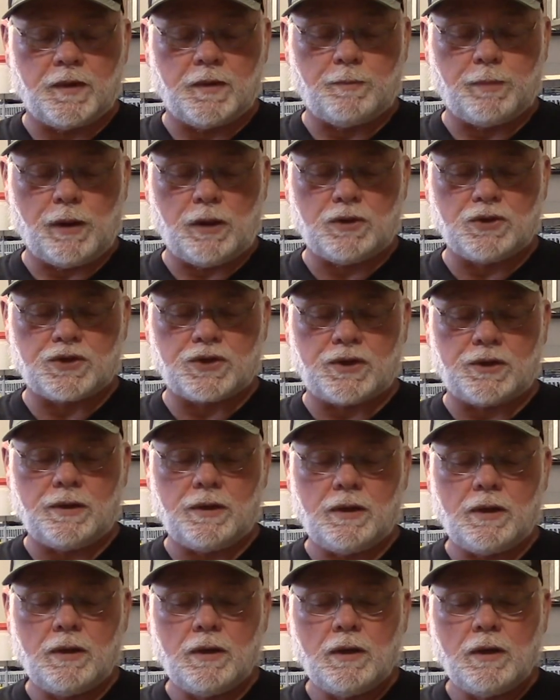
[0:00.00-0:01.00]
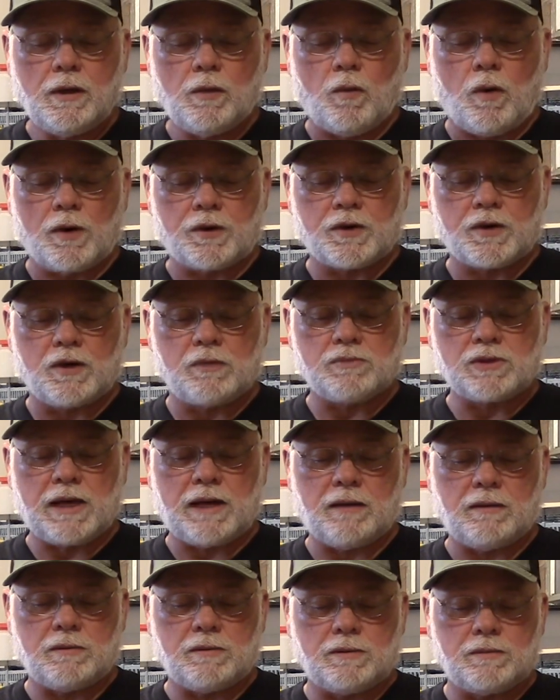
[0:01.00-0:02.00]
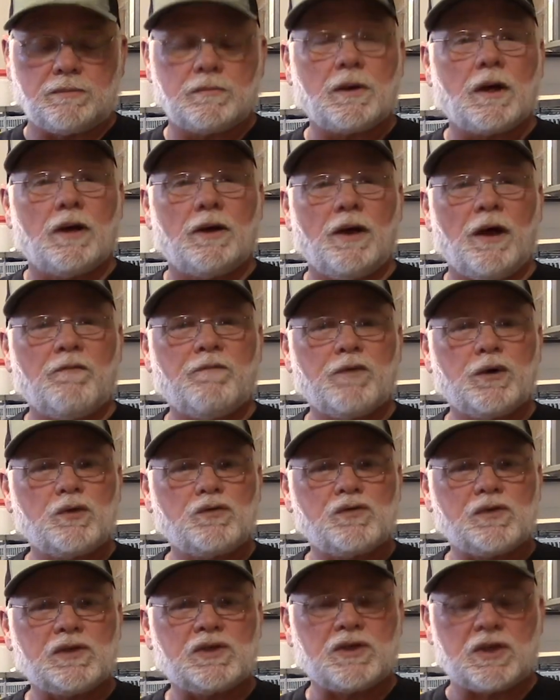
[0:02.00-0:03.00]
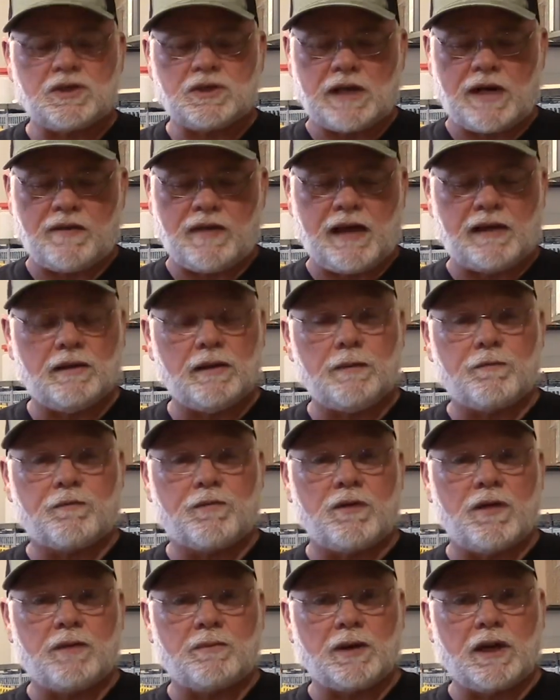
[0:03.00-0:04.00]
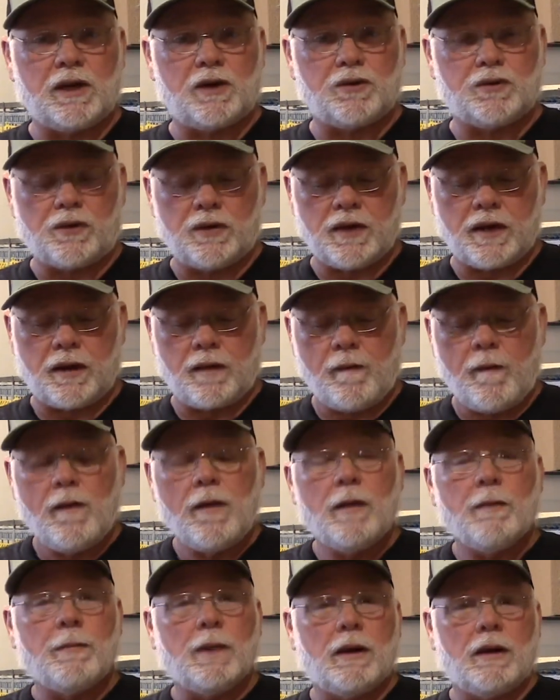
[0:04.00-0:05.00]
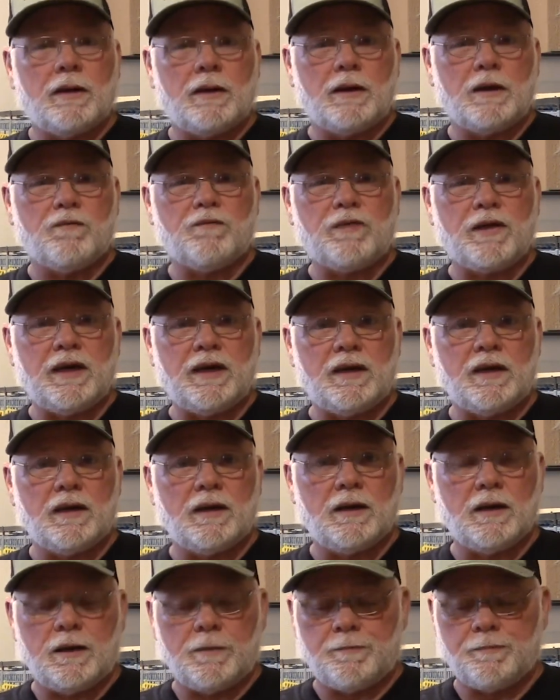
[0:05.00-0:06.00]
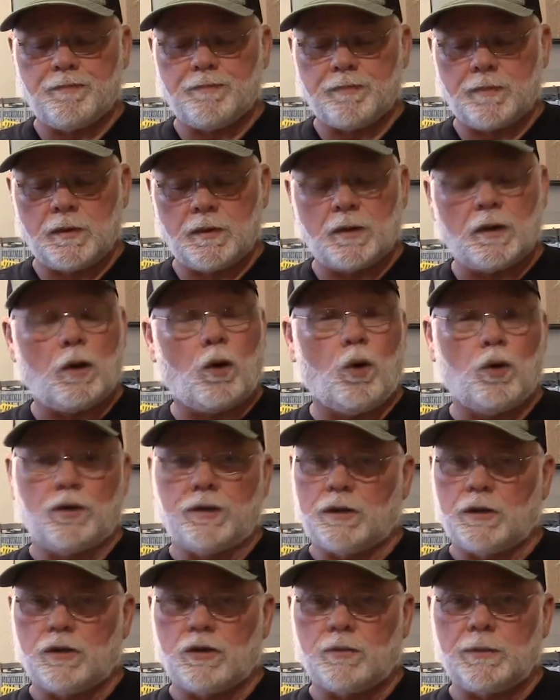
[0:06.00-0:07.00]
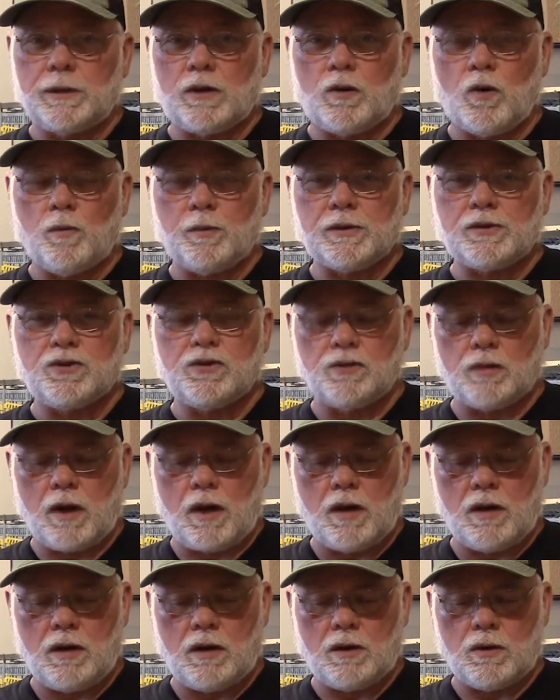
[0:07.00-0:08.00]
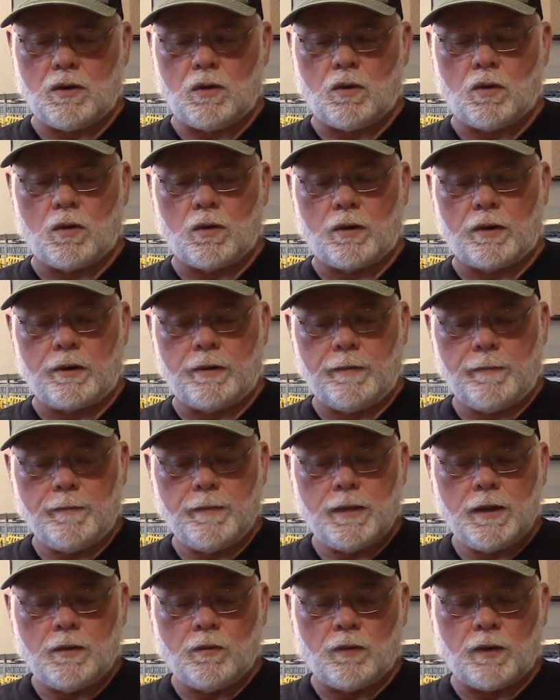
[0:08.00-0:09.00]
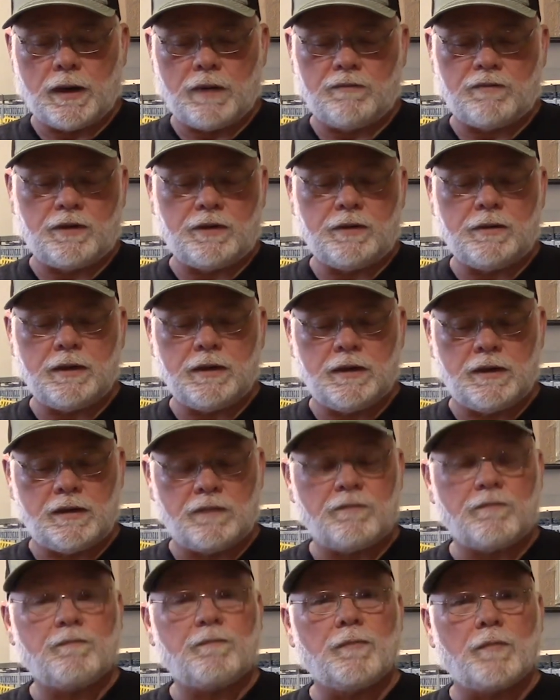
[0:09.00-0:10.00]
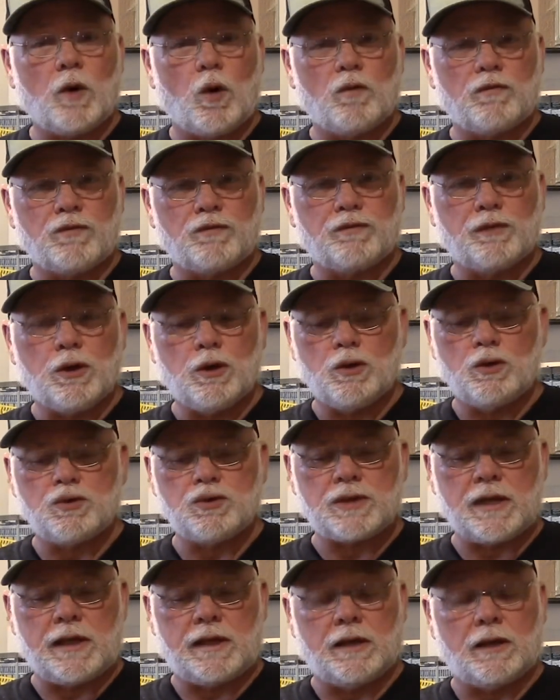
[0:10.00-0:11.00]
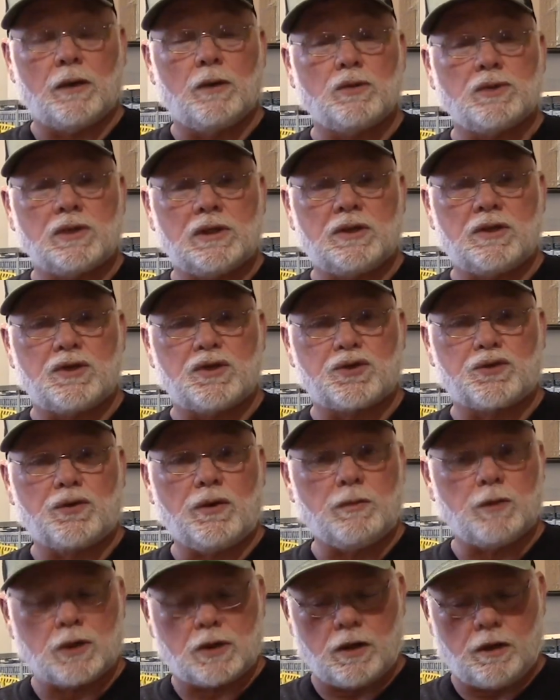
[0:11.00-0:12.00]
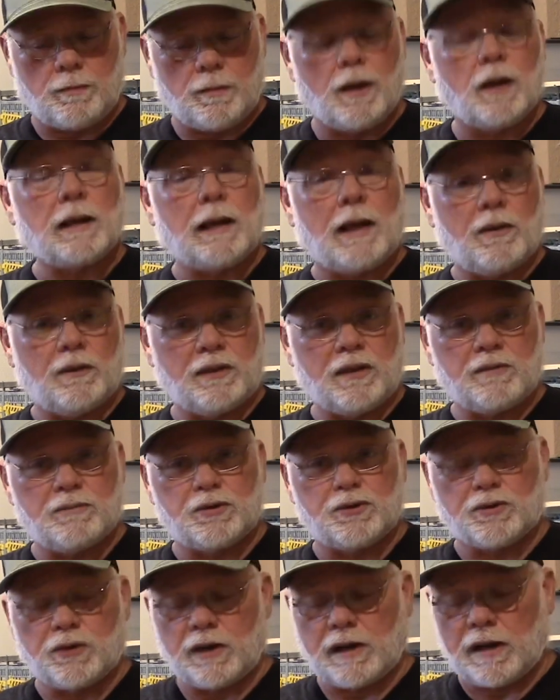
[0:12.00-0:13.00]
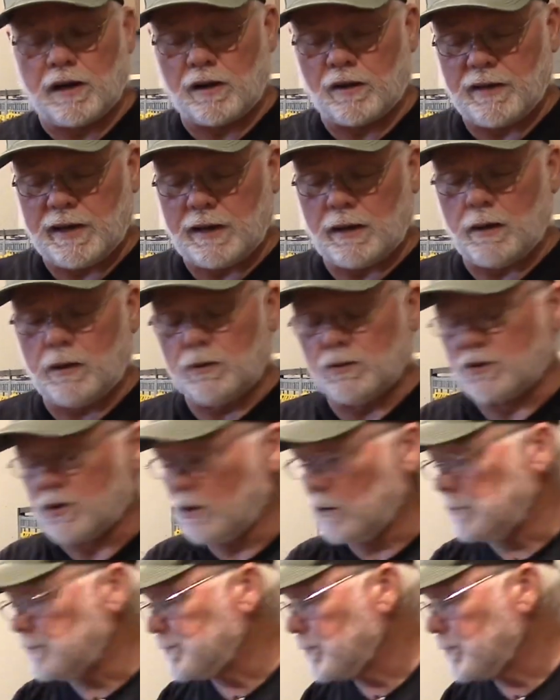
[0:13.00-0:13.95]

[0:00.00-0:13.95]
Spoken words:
plunger, water comes out, enough usually sits on that lip for them to get a drink, but if they hold it a little open too long or whatever, it overflows and it goes into this dribble cup, allowing them to drink out of that also.